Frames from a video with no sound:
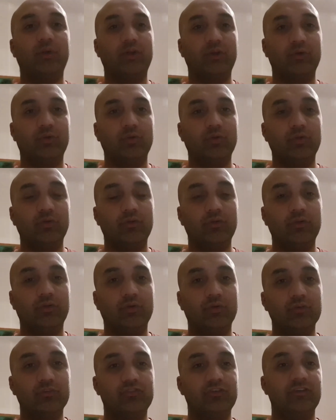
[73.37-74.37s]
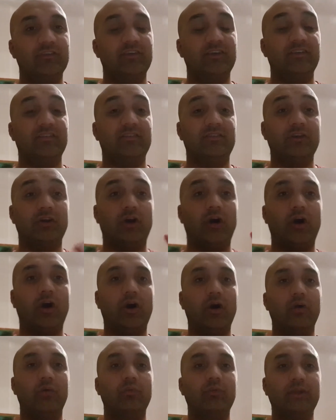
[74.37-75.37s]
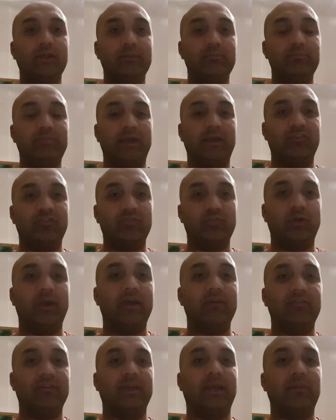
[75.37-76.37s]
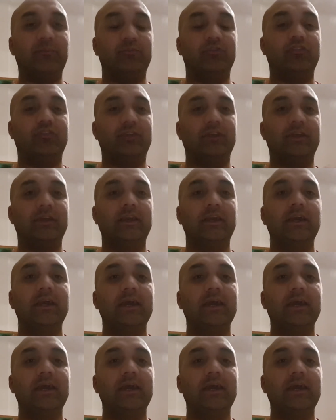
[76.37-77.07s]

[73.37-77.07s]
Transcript: when it all launches is the only best way of capturing